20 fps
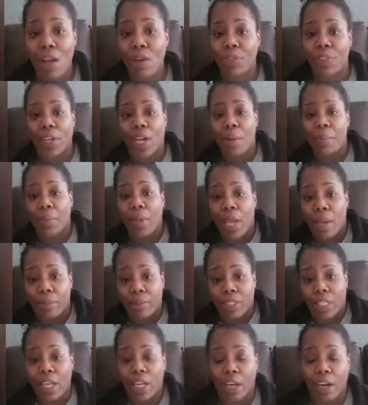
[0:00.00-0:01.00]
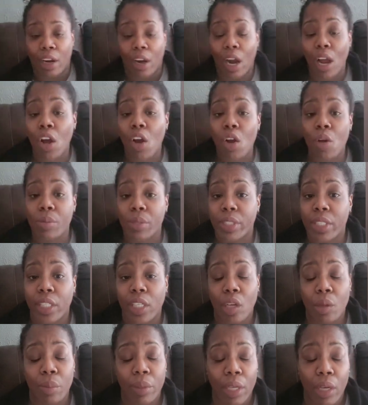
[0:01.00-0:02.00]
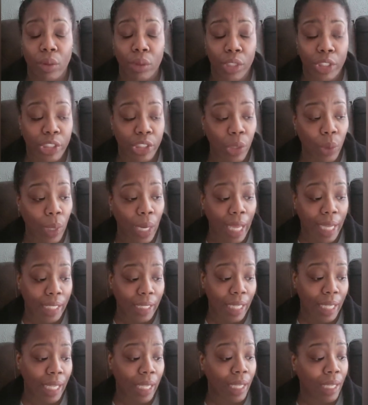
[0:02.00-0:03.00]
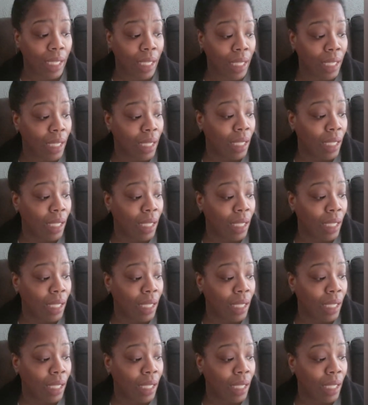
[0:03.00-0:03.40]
think I'm gonna be able to take her. I hope she ain't gonna be on this show like that.